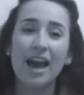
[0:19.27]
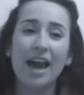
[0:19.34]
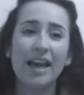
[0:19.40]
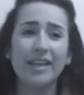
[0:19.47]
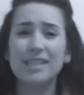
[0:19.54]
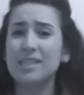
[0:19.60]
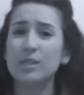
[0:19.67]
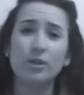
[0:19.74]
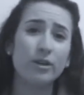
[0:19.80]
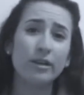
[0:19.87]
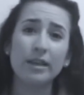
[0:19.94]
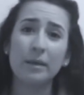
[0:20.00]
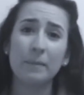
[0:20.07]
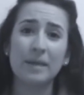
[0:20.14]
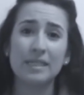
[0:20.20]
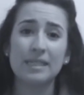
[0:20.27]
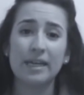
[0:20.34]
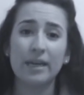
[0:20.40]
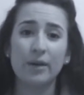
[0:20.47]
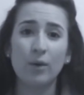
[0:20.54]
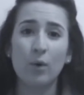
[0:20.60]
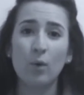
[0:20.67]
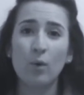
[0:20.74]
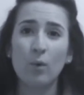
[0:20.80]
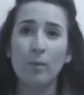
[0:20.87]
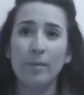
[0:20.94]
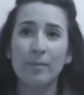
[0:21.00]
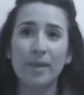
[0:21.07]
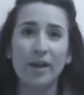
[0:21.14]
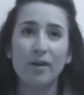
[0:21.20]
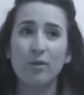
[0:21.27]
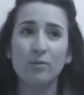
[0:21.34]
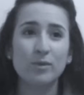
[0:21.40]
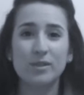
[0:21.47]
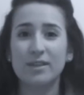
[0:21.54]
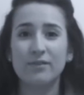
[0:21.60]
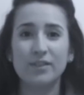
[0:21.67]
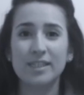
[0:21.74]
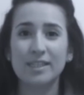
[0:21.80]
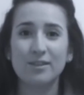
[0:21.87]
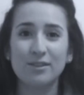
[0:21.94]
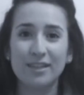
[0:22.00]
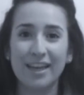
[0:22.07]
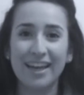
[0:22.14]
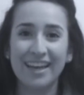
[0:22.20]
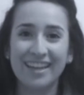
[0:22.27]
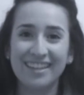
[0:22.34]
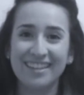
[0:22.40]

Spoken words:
I consider it like my second home. I'm there almost every single day.